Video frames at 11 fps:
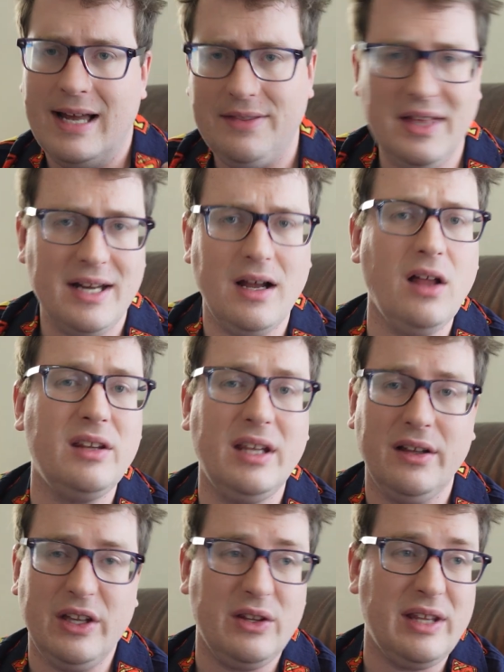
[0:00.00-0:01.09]
And then I'll
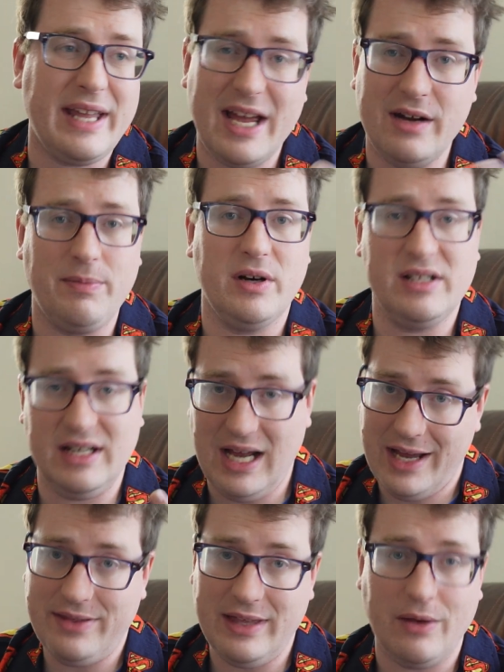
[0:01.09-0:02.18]
tell you the kind of person
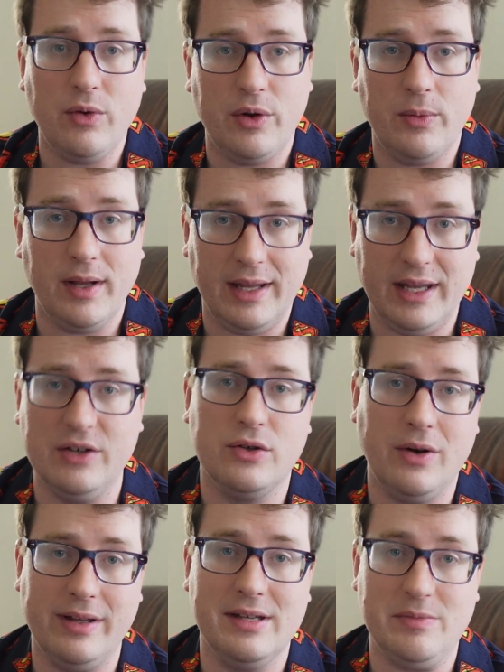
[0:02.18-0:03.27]
I think would really
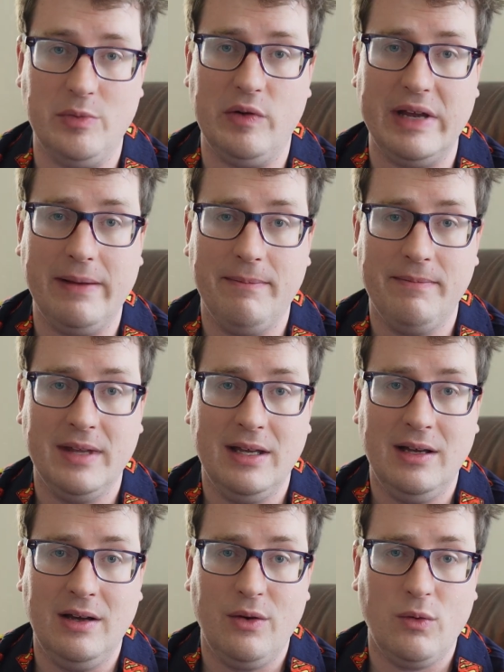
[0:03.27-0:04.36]
enjoy this movie.
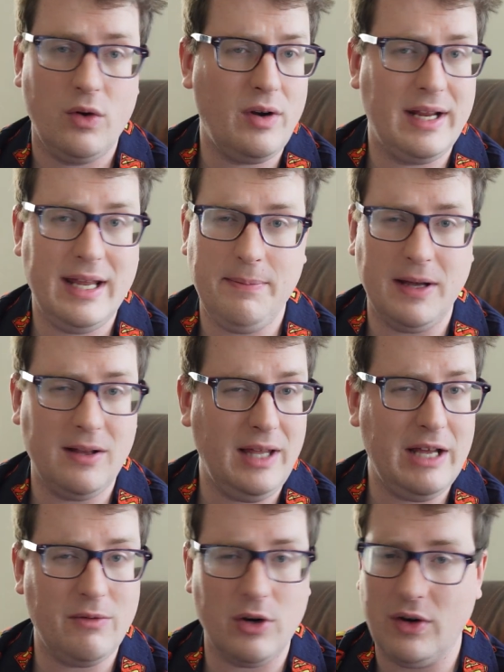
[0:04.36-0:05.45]
We're going to keep it
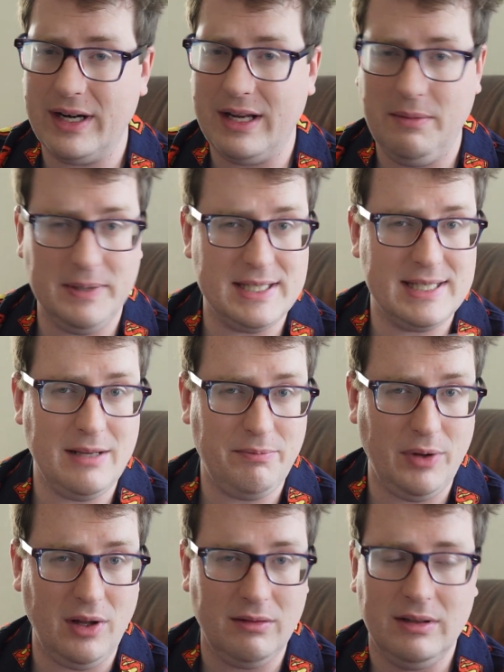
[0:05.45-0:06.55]
clean. We're going to keep it
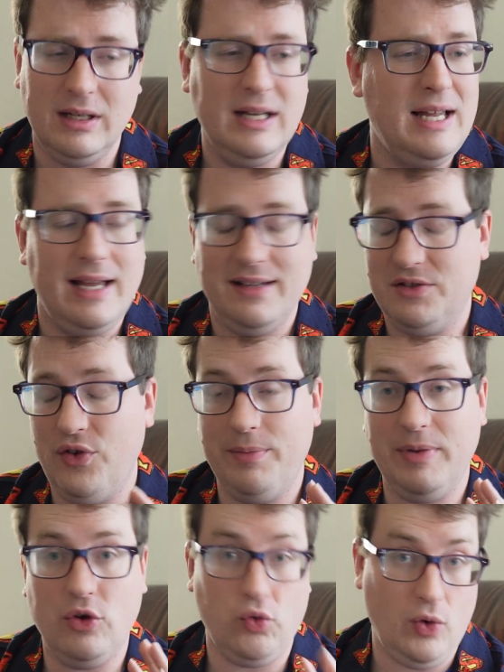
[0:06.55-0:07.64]
simple. It's going to
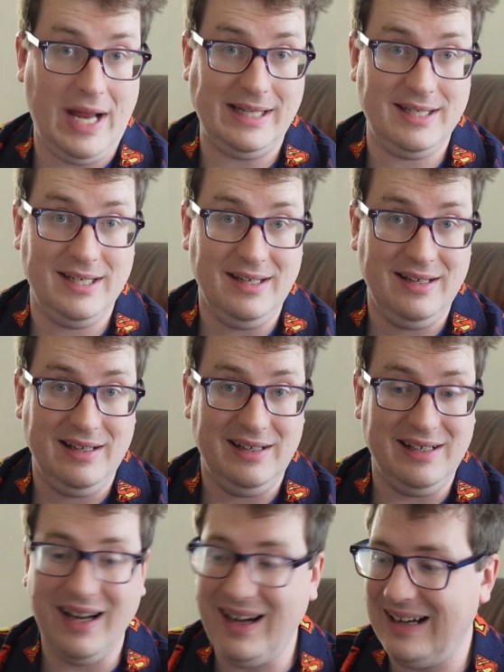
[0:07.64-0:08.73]
be great.
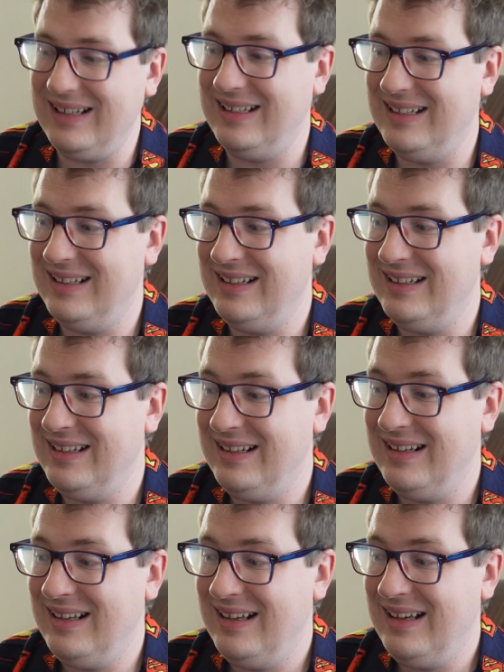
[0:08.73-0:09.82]

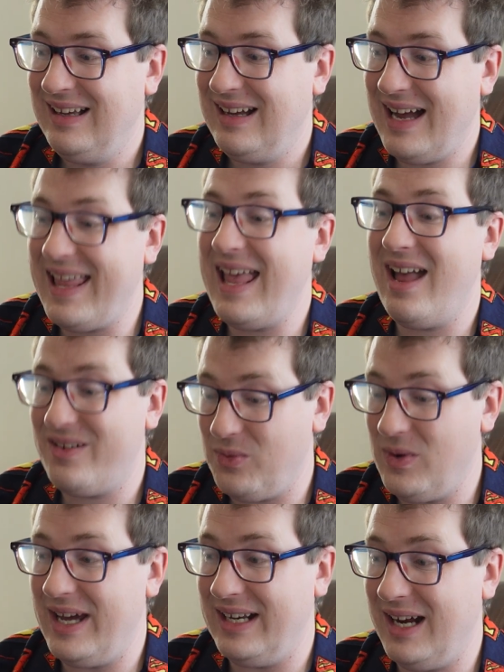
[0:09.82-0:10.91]
I can't
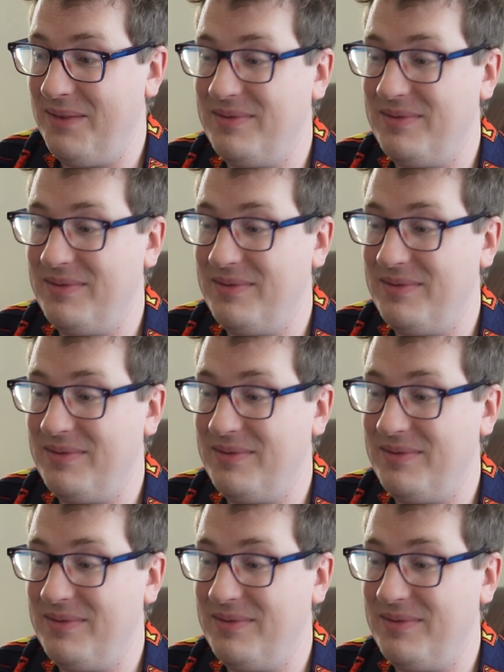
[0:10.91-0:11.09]
wait.